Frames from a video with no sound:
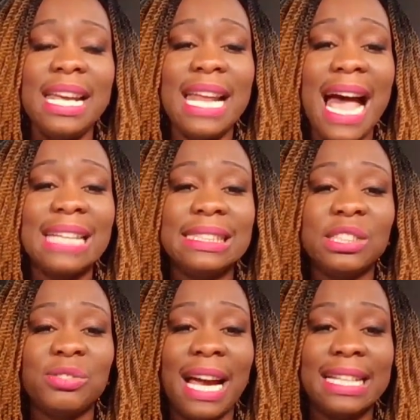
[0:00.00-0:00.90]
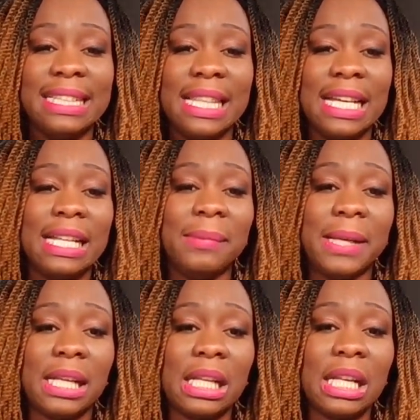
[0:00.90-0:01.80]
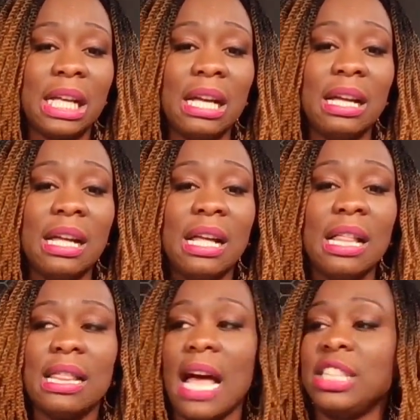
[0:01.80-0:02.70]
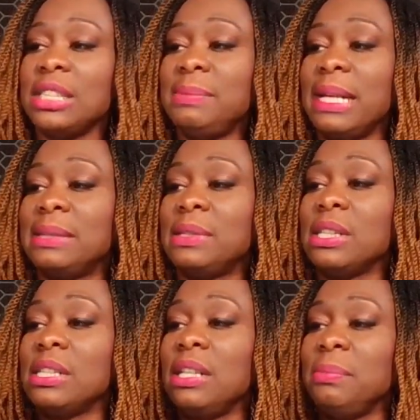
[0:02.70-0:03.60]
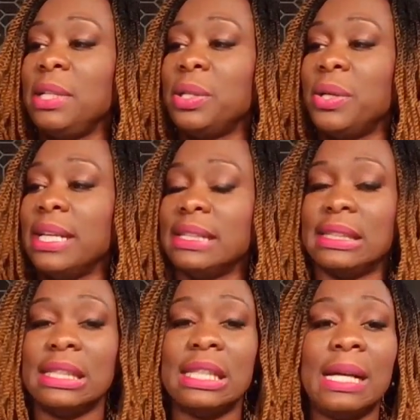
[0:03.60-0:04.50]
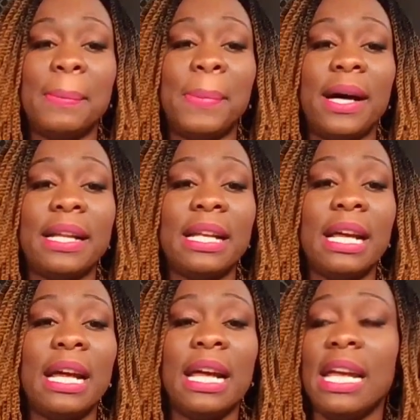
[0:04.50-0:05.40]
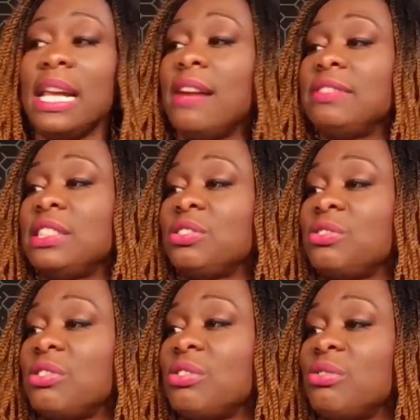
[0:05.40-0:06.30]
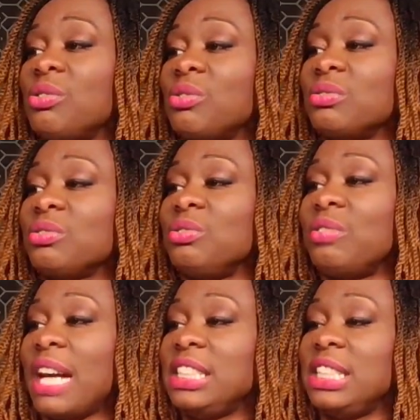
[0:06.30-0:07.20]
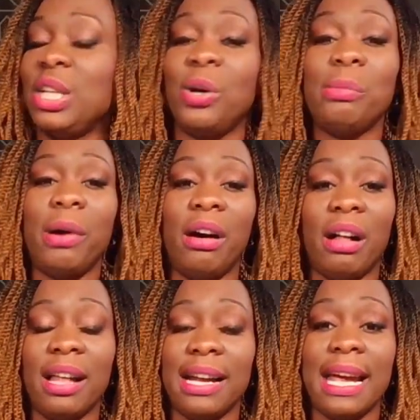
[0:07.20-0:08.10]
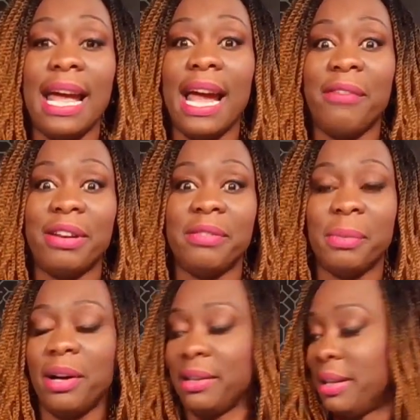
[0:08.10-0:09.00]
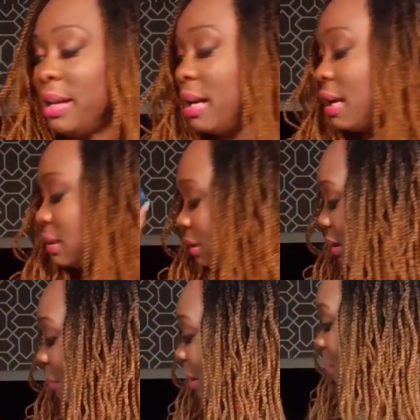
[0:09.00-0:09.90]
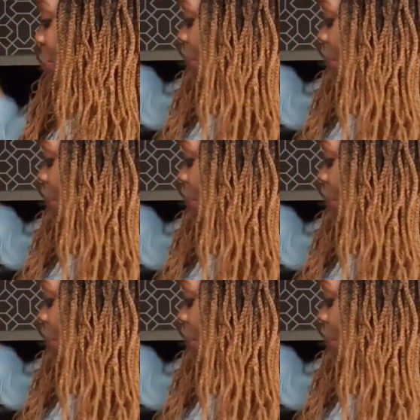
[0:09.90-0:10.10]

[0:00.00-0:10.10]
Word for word: It has this rackety thing in the middle that just makes nothing but noise. But he loves this ratchety old ball, and I can't get rid of the ball. So I'm going to